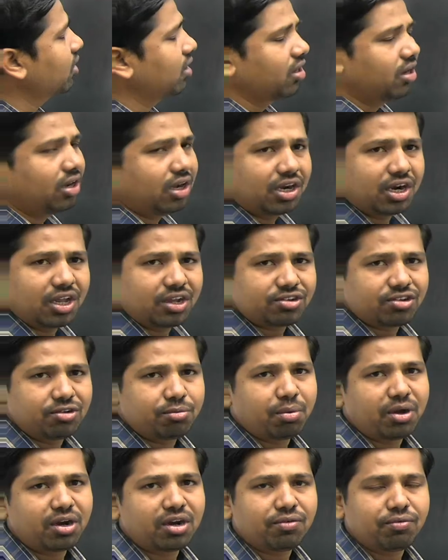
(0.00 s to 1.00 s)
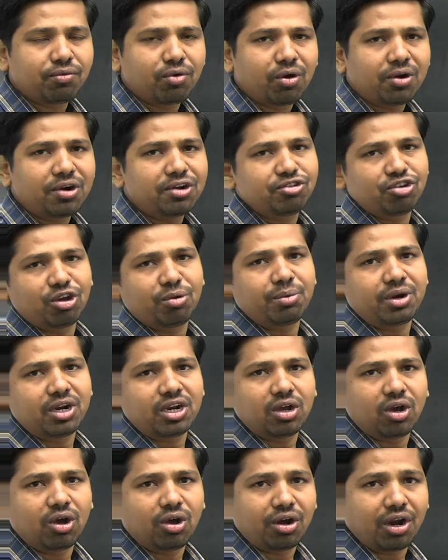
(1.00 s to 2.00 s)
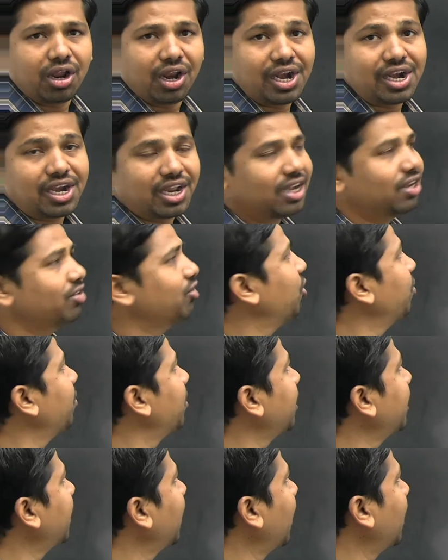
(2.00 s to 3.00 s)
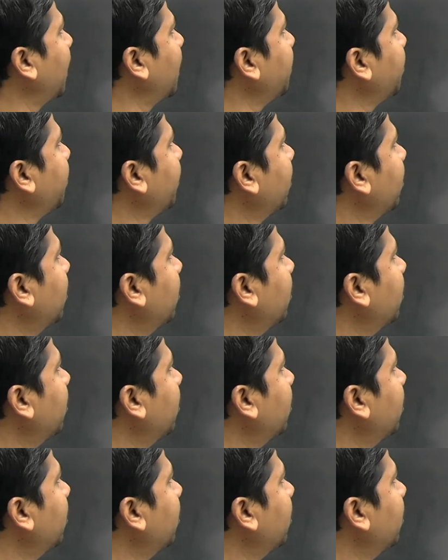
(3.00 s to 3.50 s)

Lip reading: the introduction part of coordinate geometry or analytical geometry, and